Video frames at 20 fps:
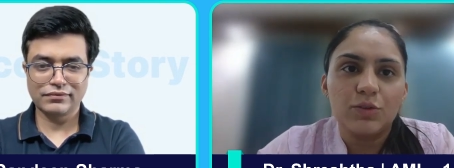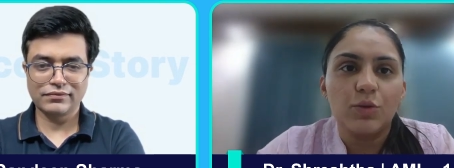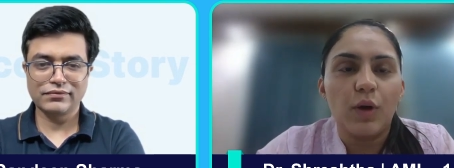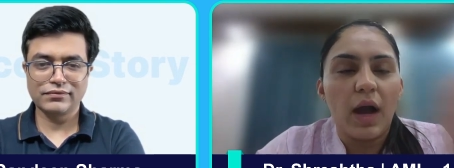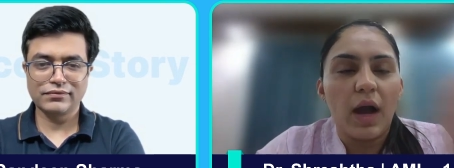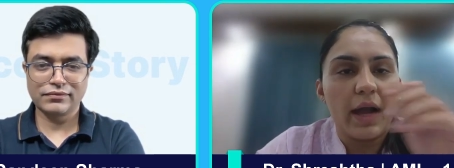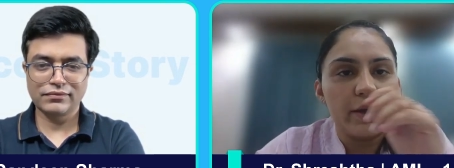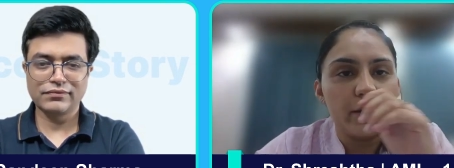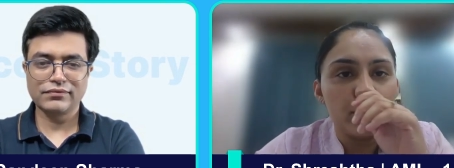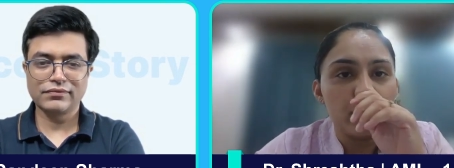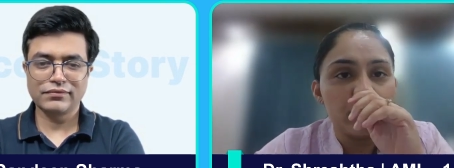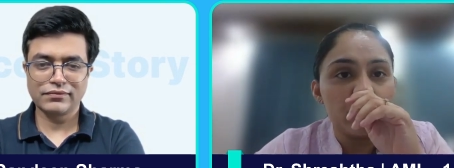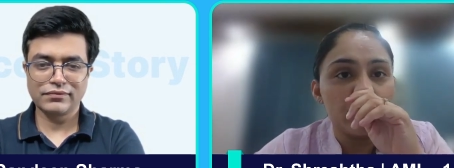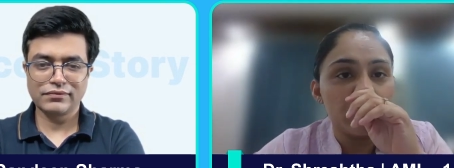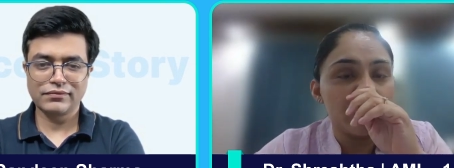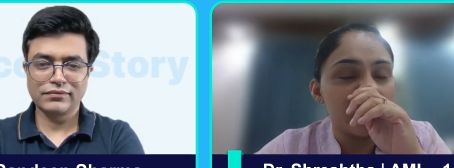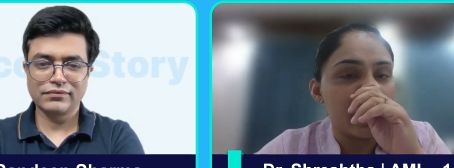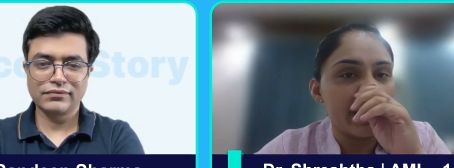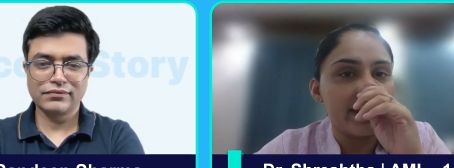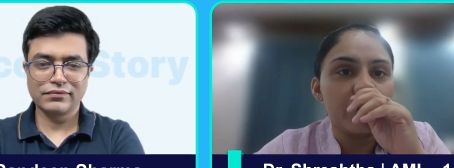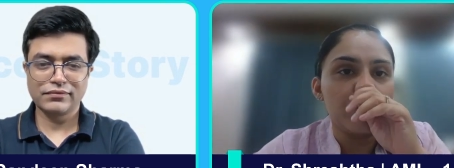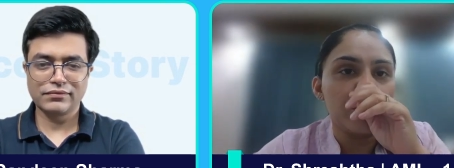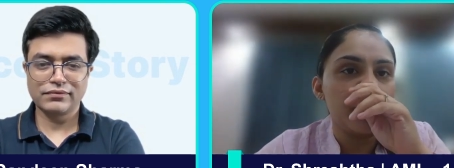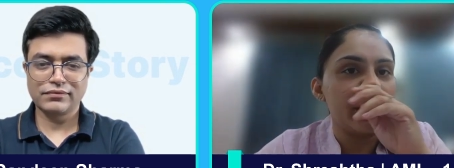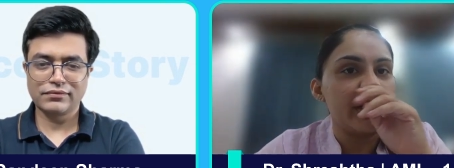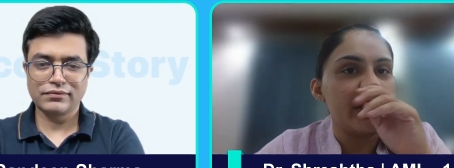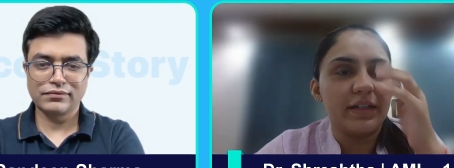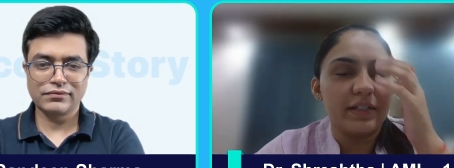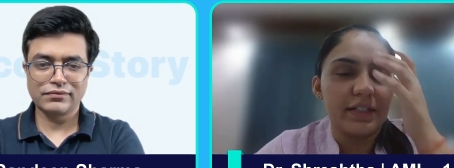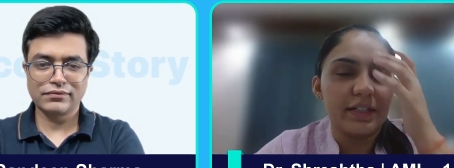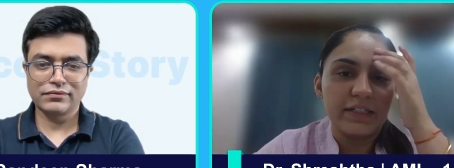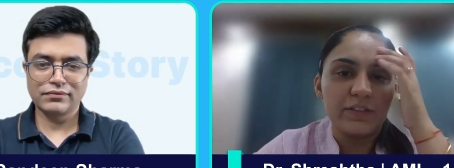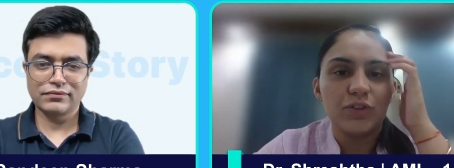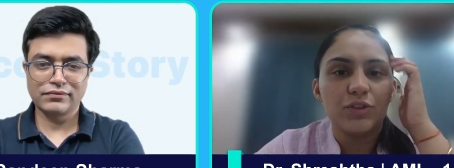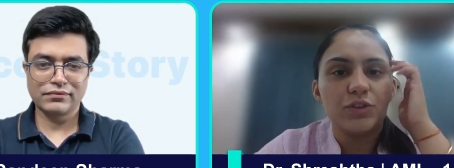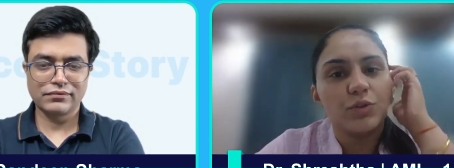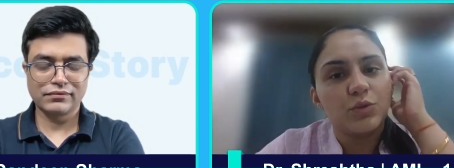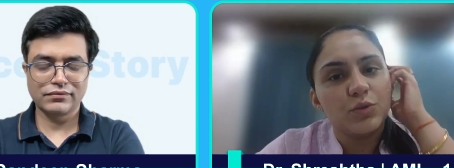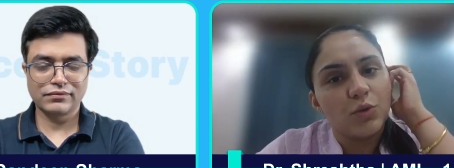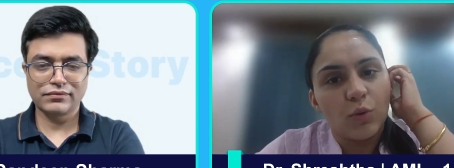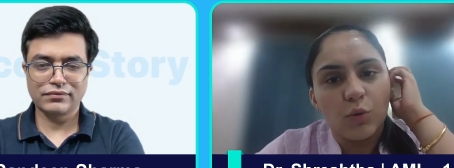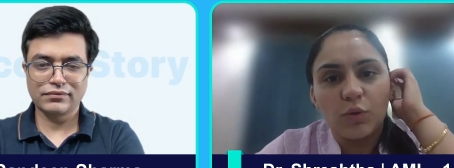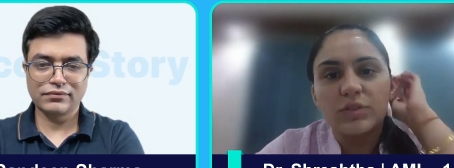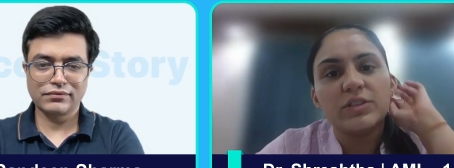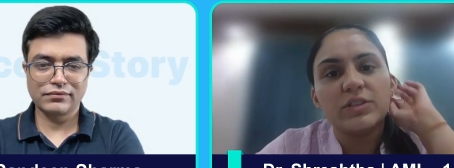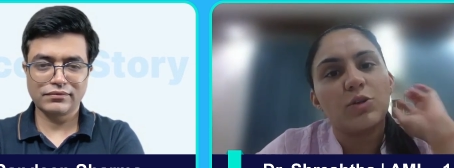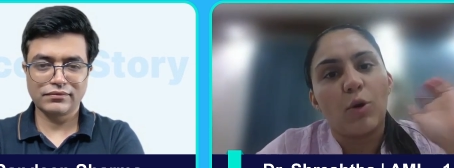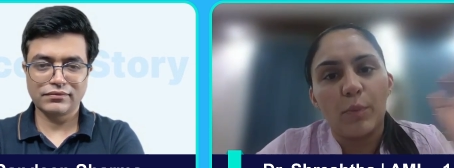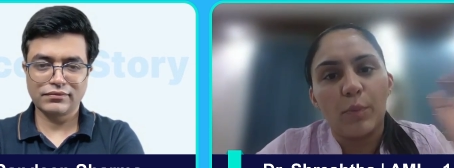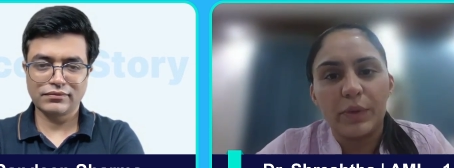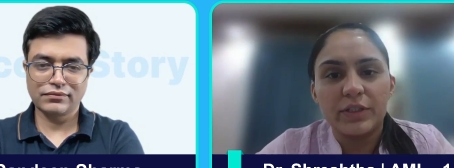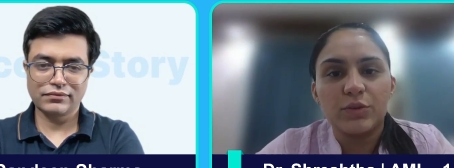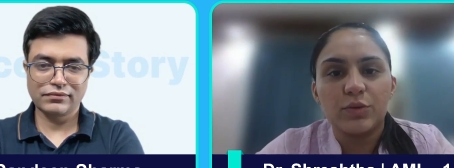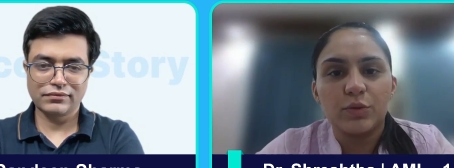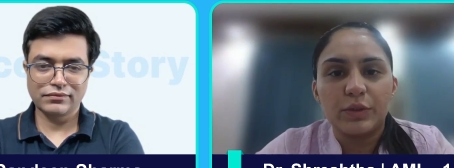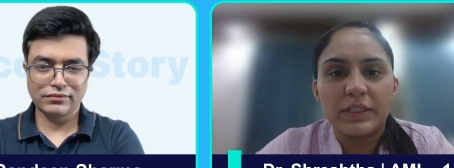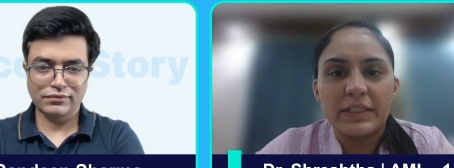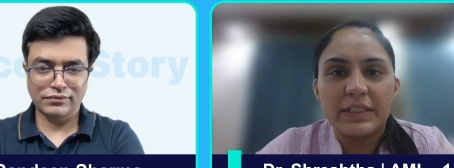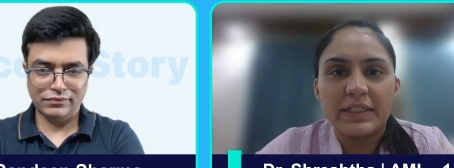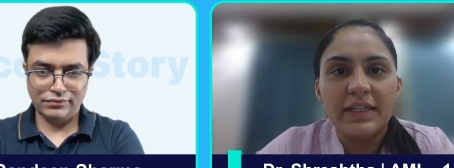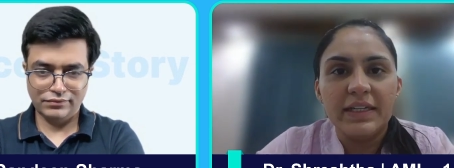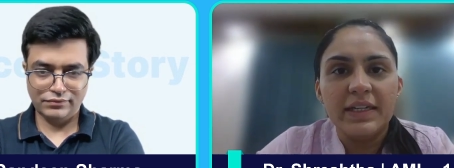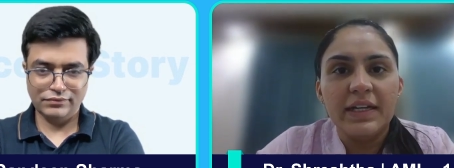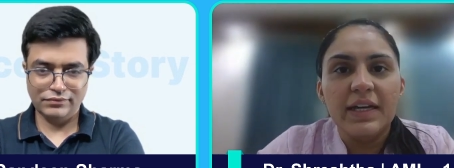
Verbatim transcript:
Speaker 1: So I also tried to pay attention to those topics only